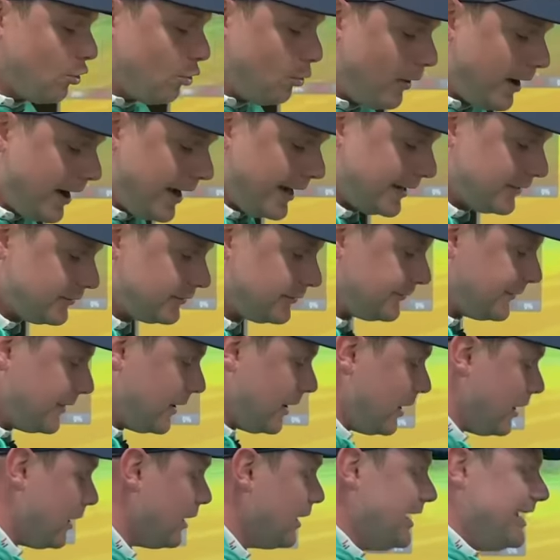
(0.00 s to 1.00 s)
quite as
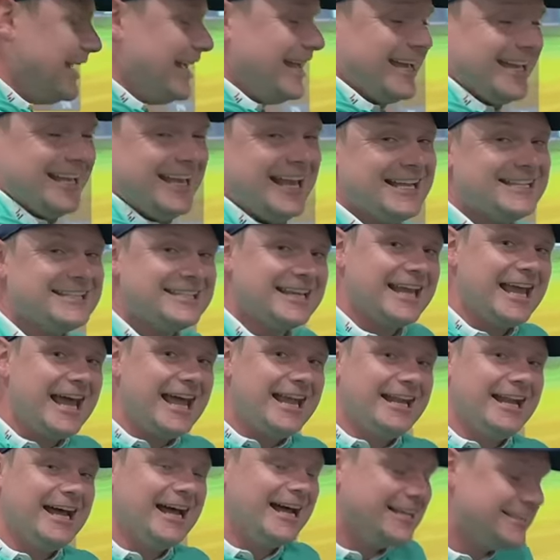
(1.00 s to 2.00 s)
far yet
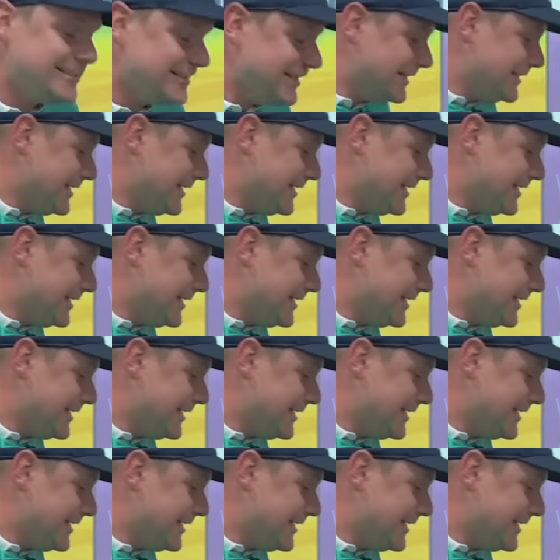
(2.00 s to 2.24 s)
again as the